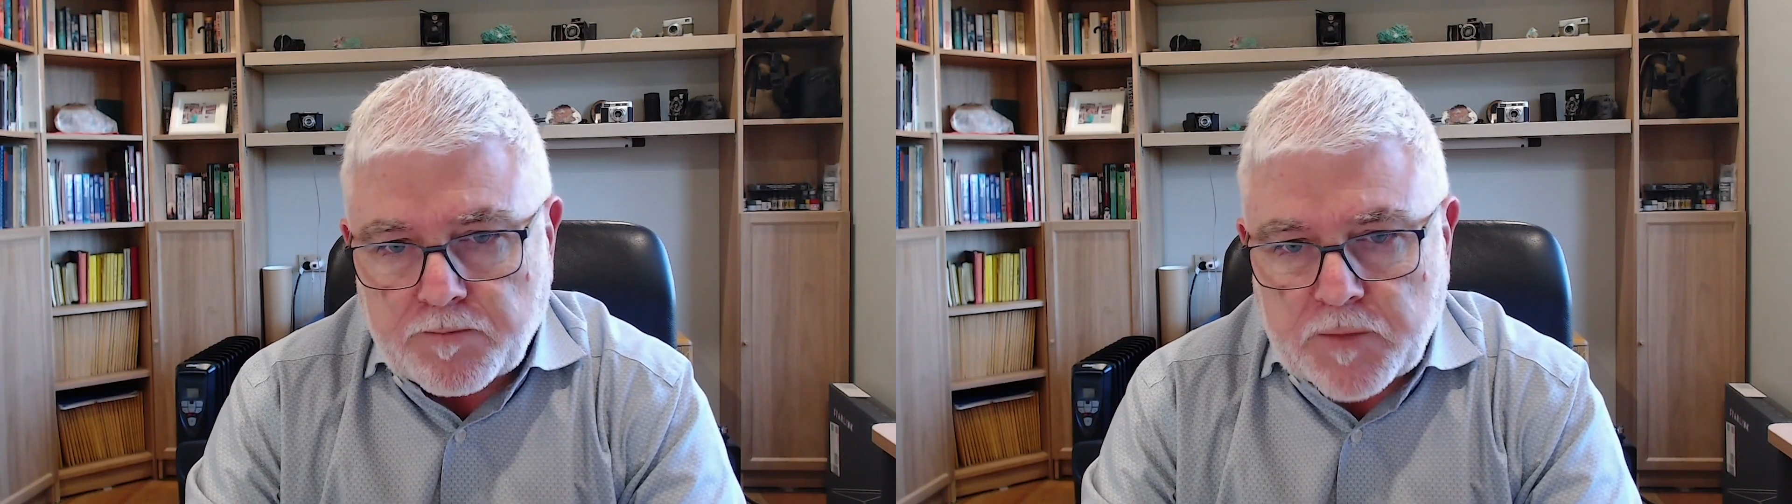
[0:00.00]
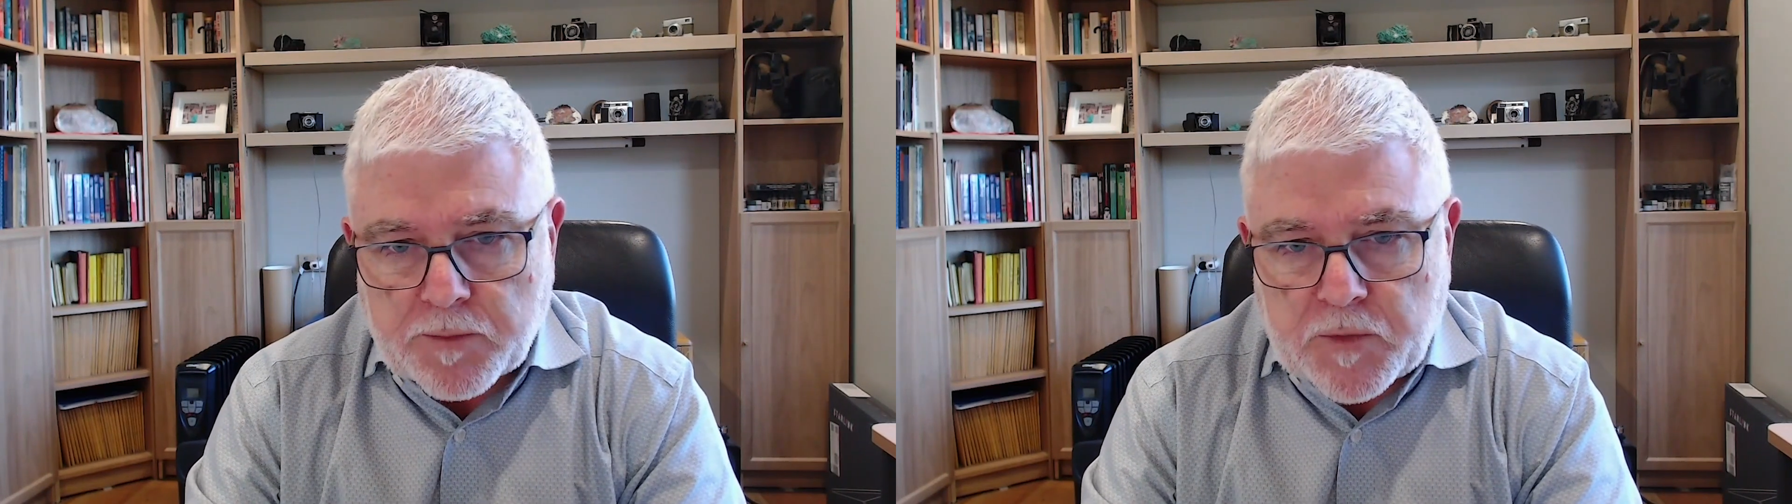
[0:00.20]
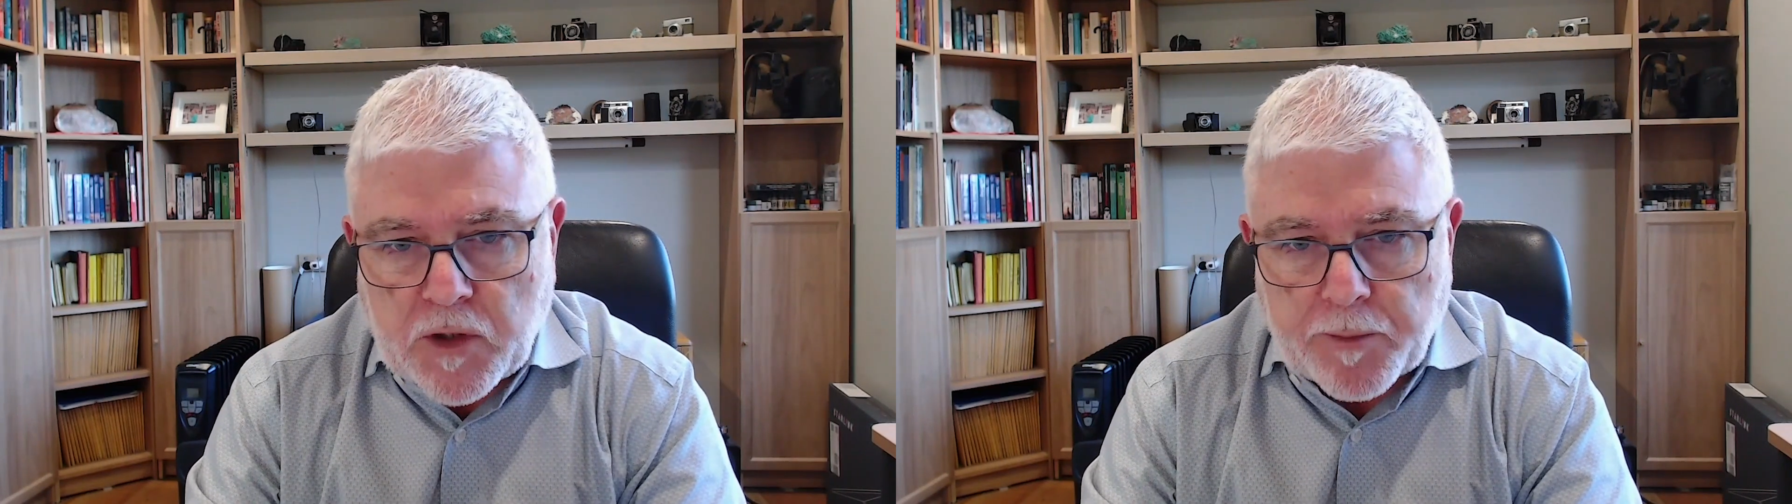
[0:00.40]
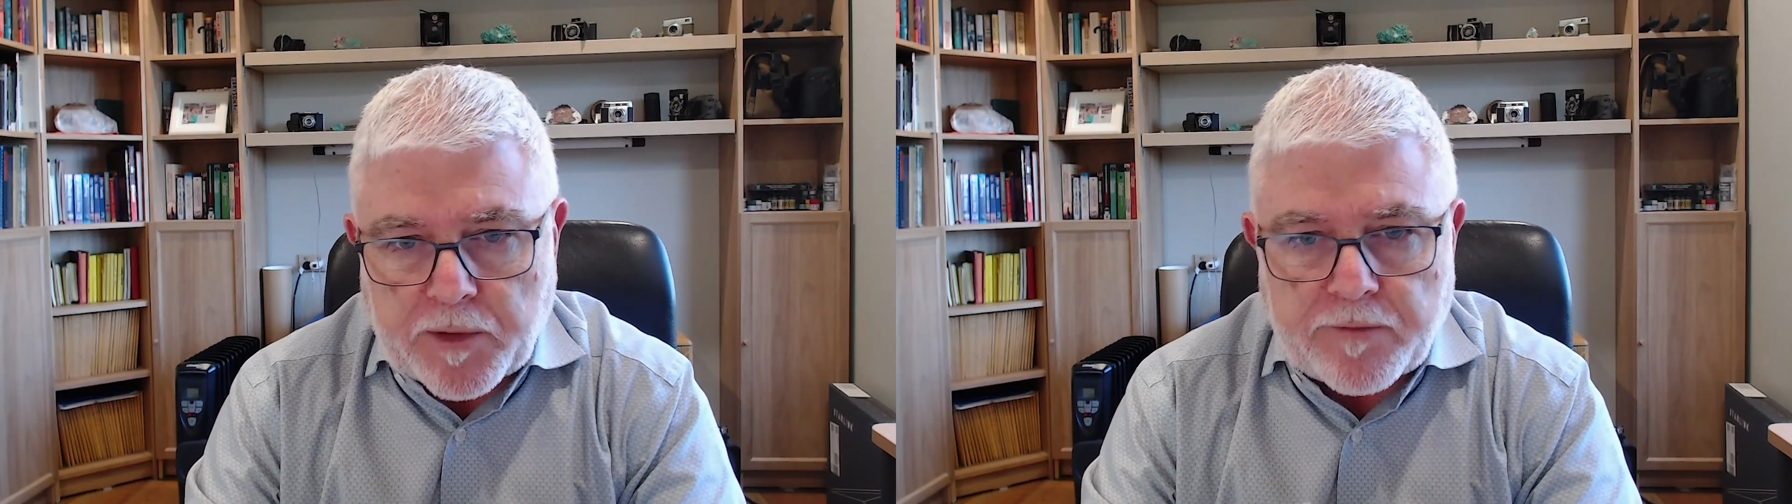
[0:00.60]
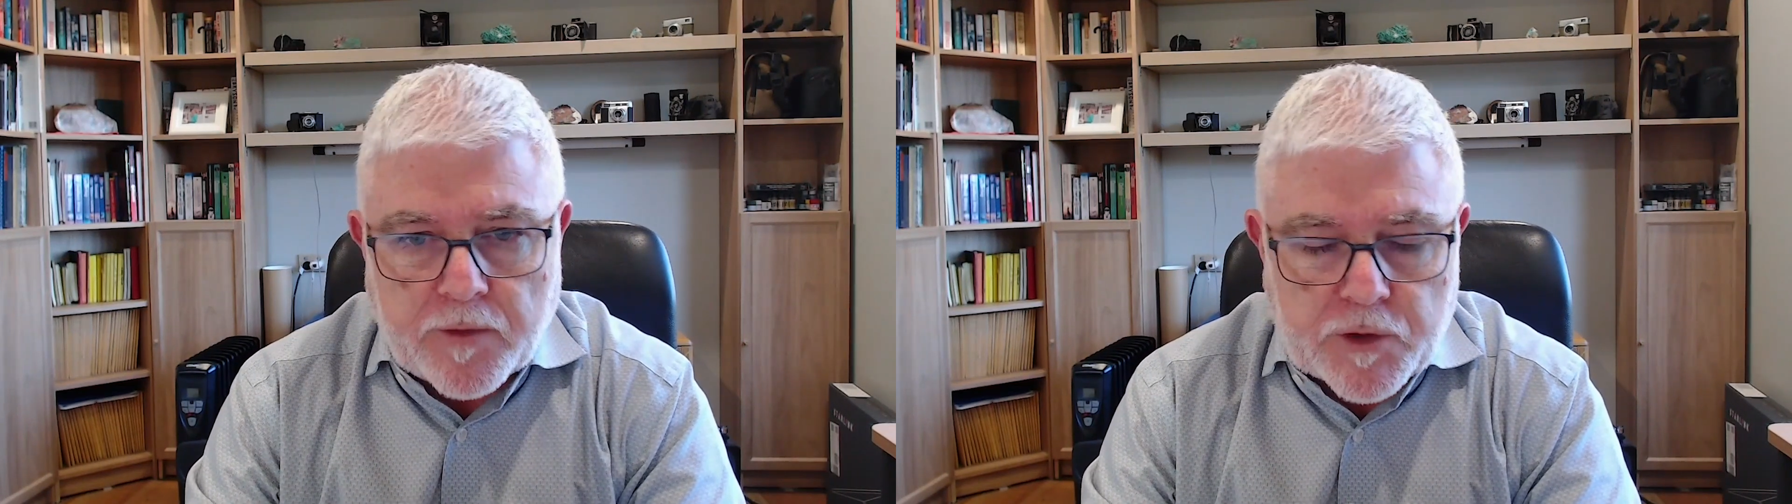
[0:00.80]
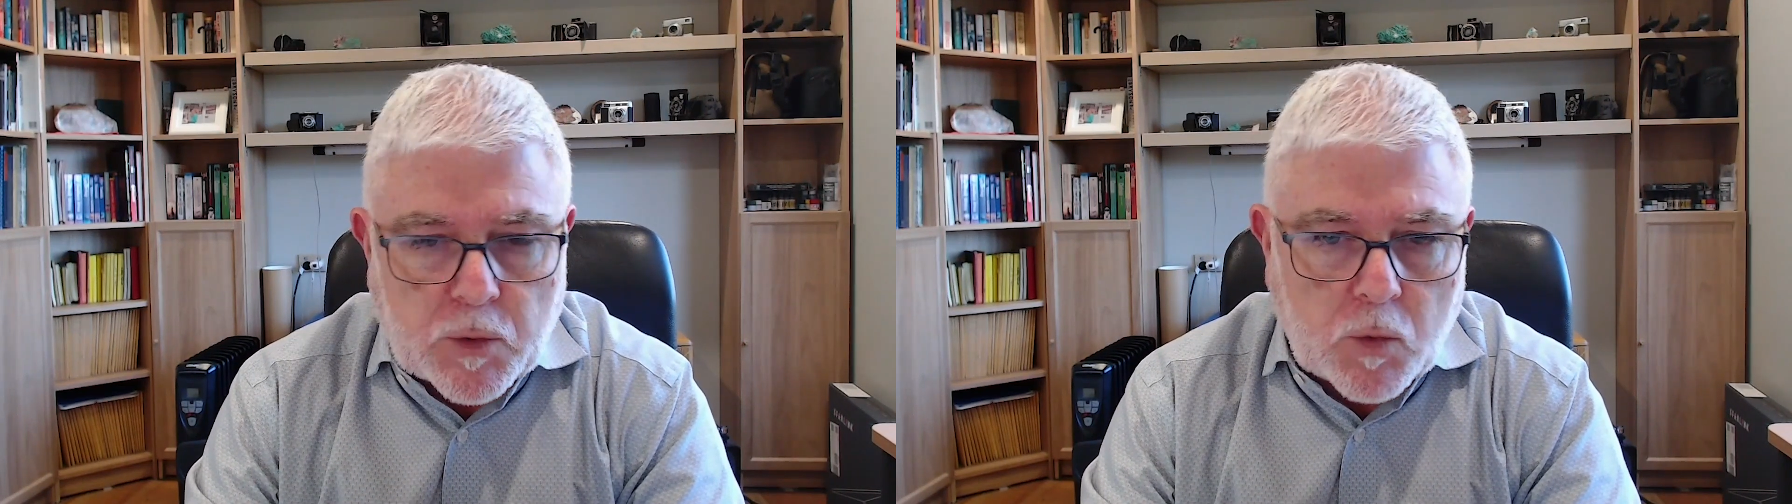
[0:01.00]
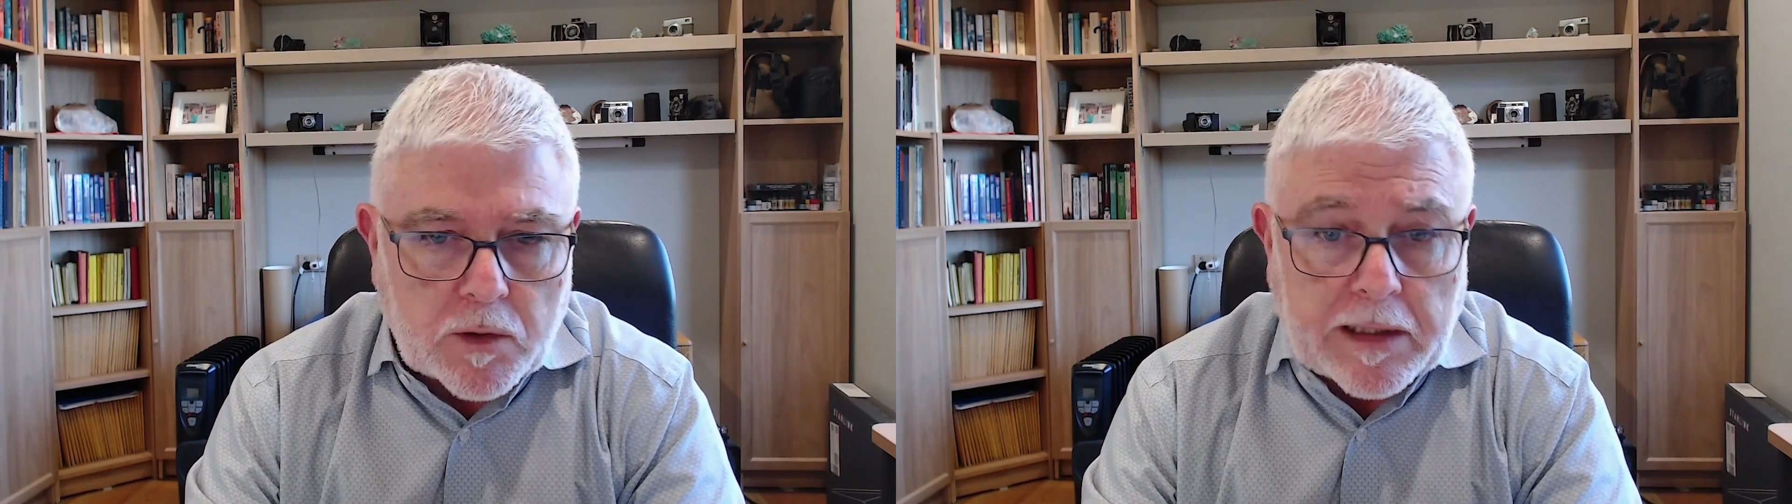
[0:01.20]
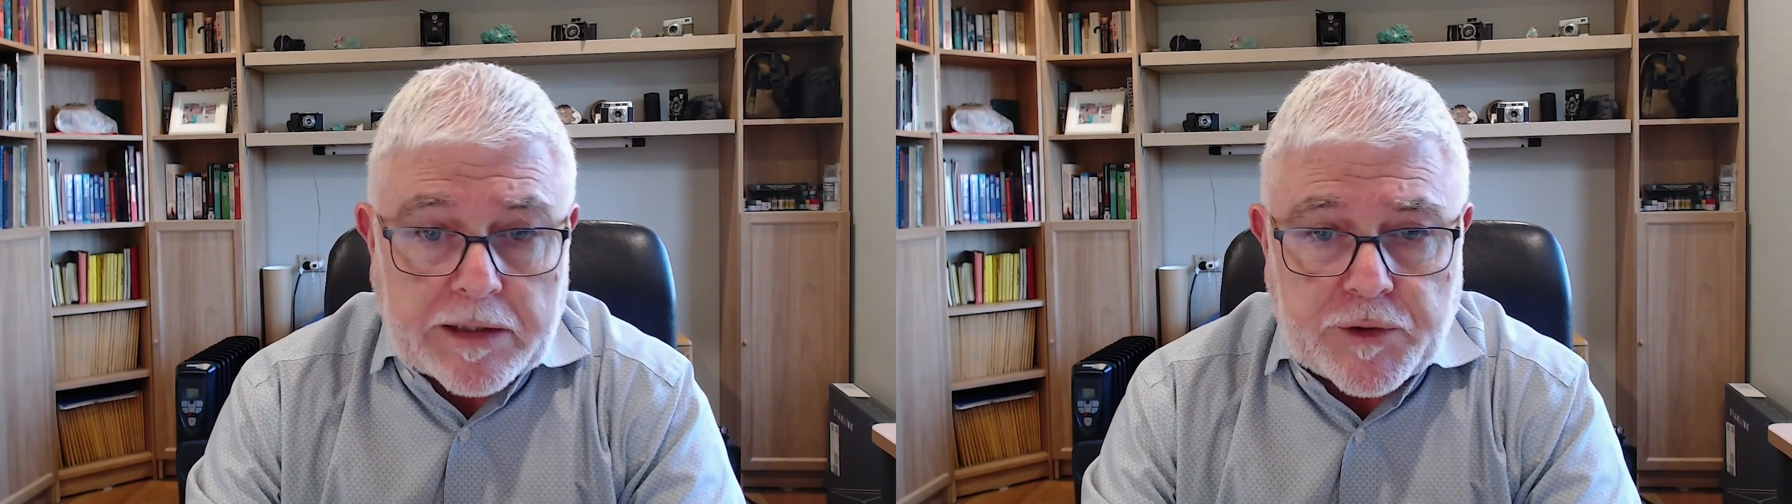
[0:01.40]
sometime in the first quarter
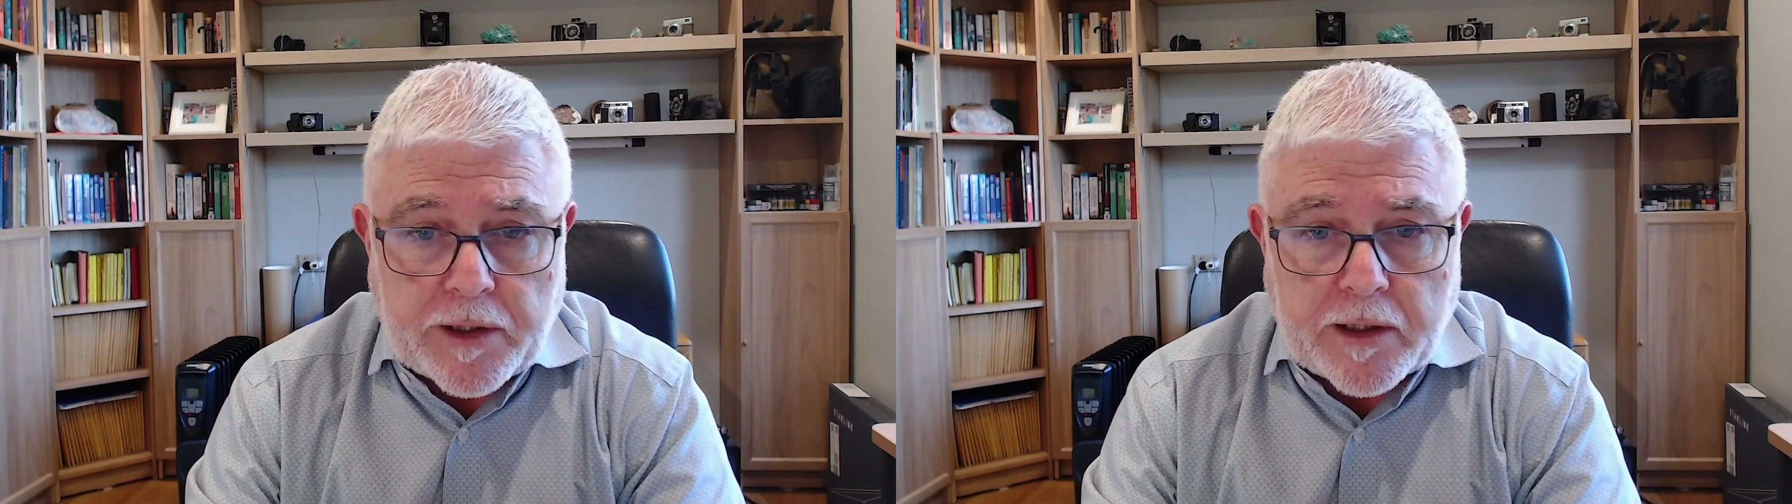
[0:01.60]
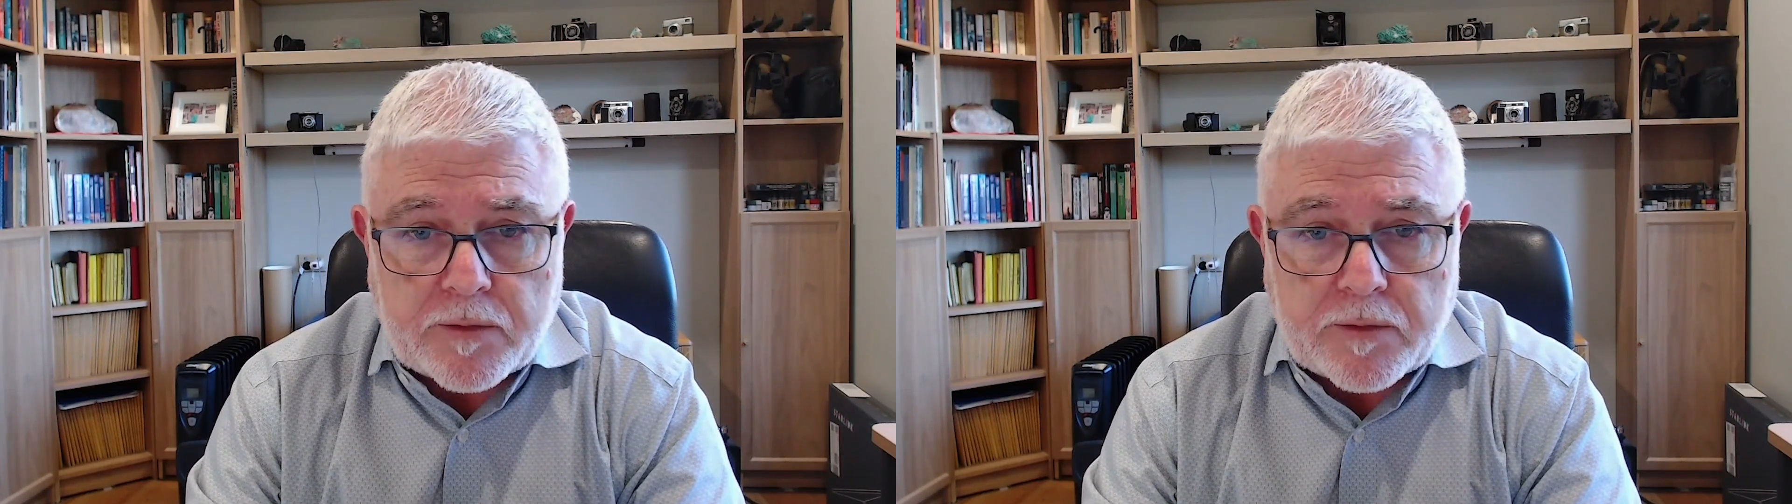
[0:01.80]
next year.